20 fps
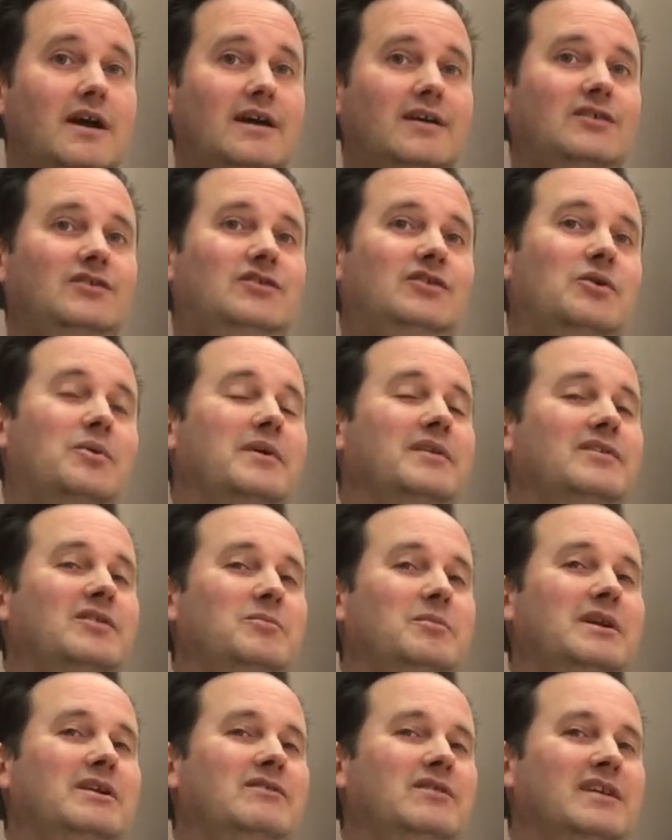So it's a
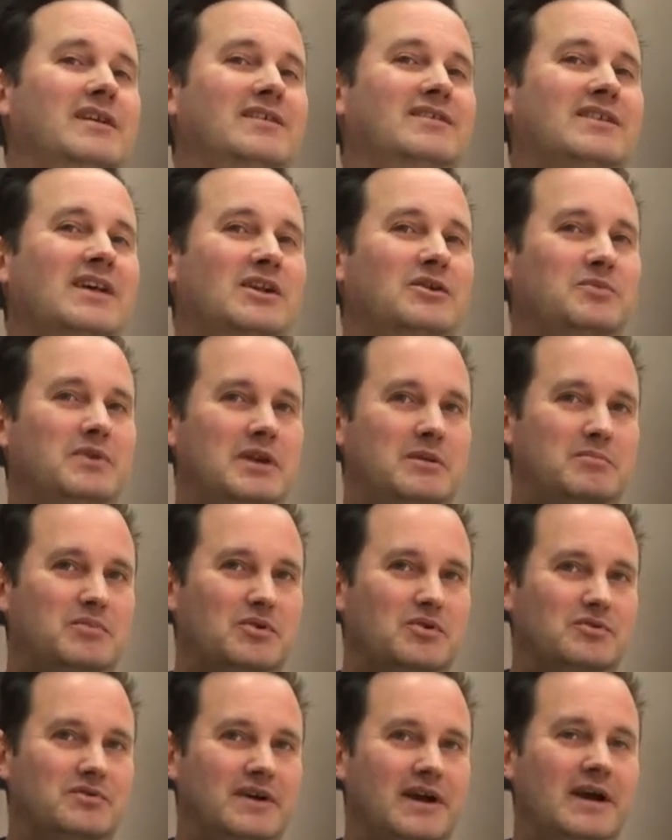bit of an accelerated
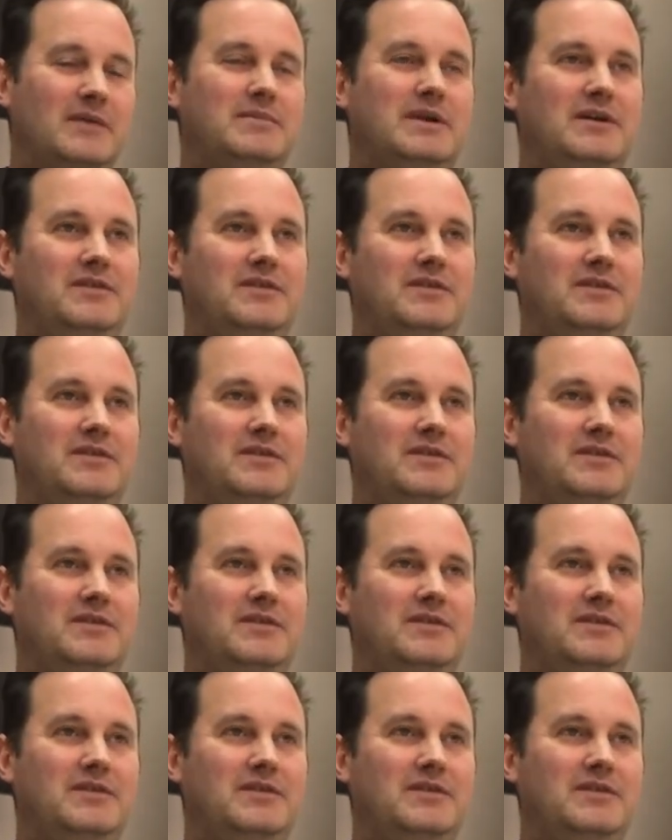program.